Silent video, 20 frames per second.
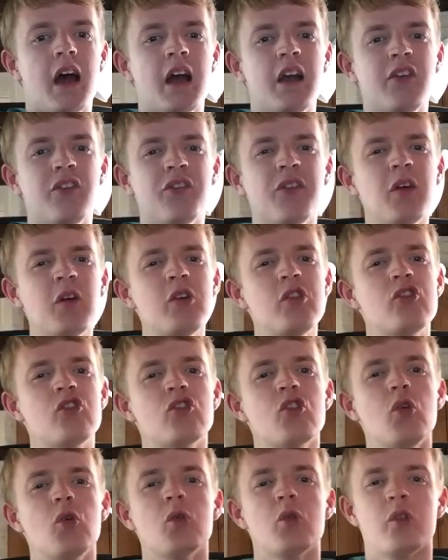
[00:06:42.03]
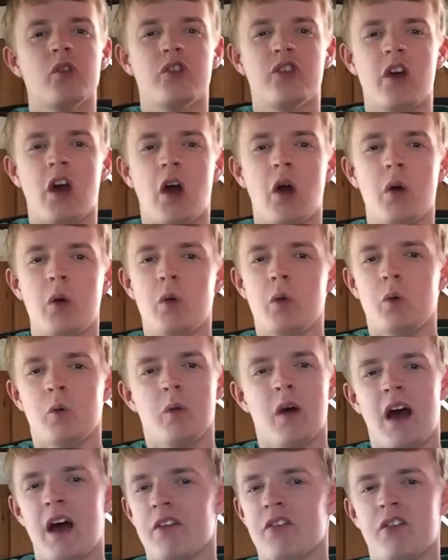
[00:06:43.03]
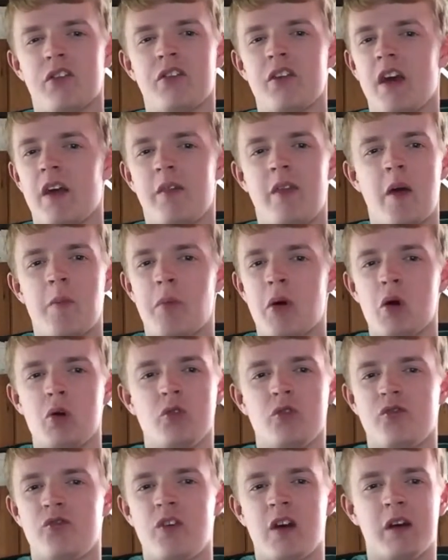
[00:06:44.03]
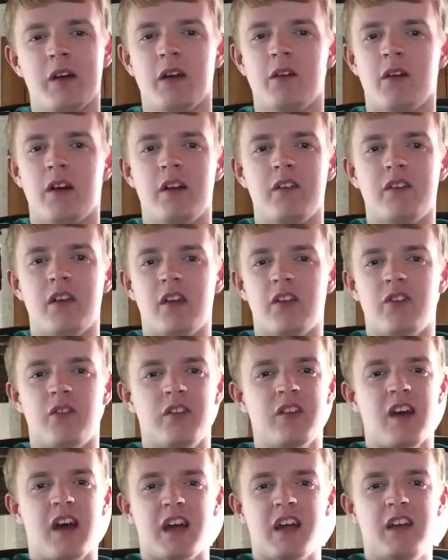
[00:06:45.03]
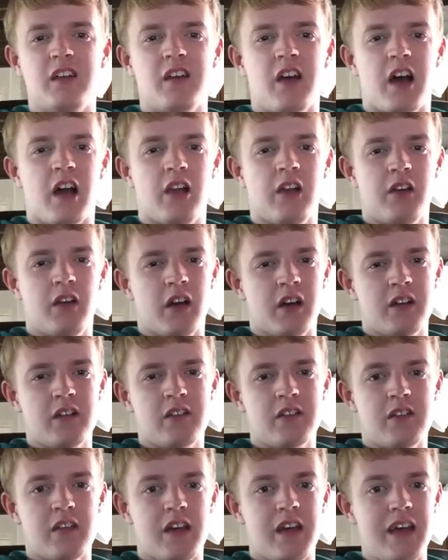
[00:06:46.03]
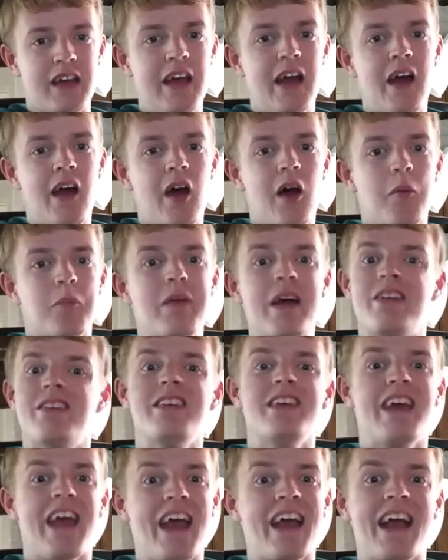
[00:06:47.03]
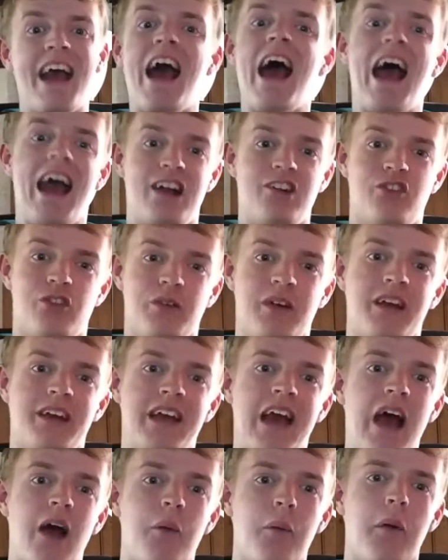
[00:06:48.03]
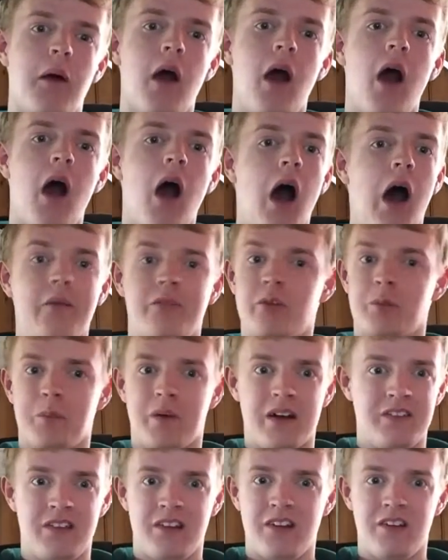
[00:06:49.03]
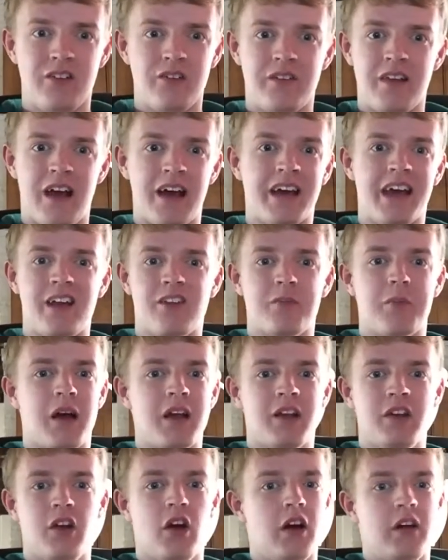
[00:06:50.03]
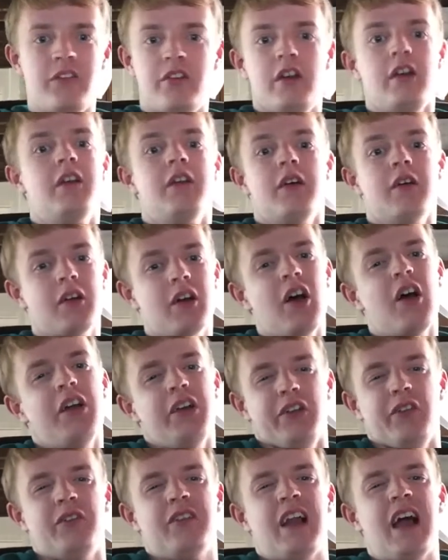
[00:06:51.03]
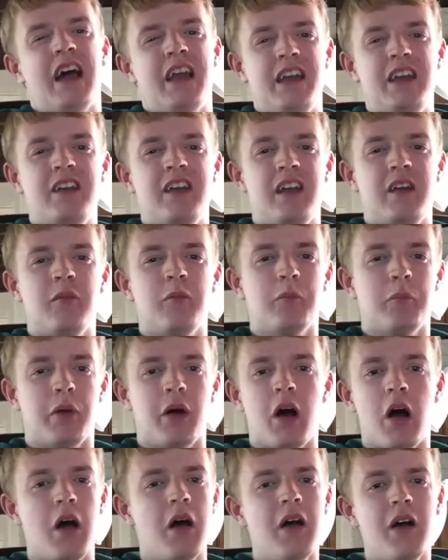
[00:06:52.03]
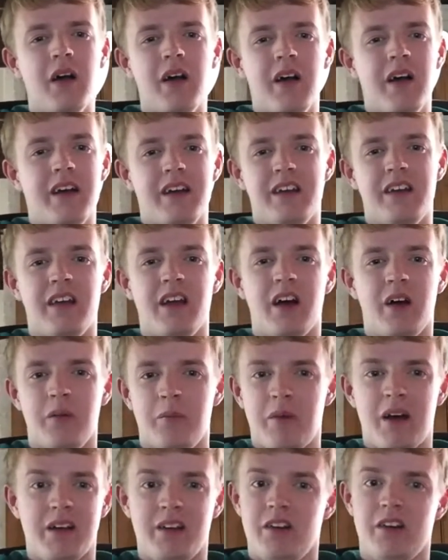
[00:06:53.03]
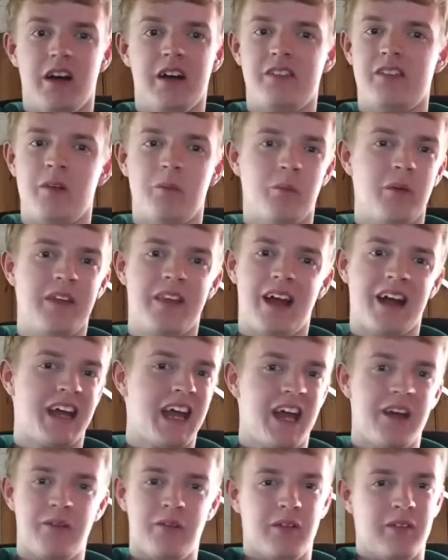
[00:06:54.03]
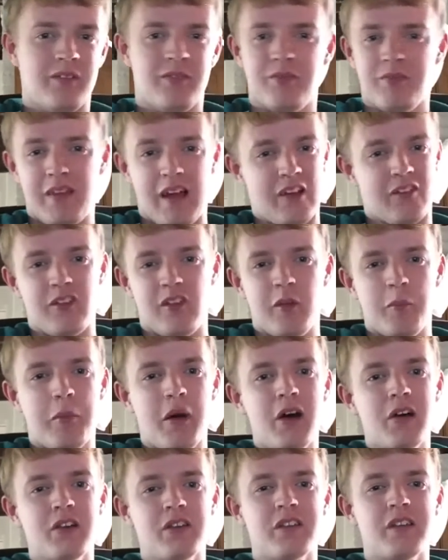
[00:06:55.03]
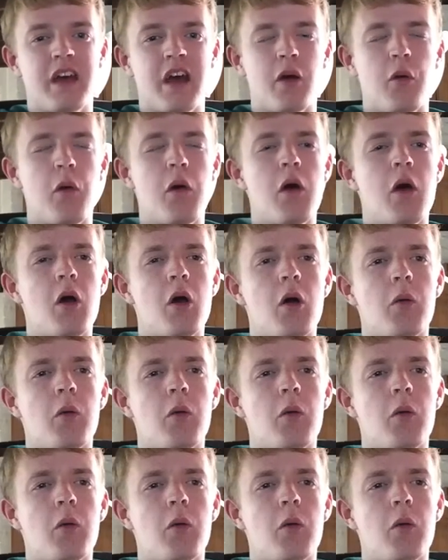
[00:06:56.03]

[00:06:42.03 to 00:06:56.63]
And as far as scorers go, as I said, they're both very great sets of attacking talent. I can see Messi getting a hat-trick. Now, I'm surprised he didn't do that against Man United. Kind of glad he didn't, but, you know, Man United didn't win that game, and that's in the past now.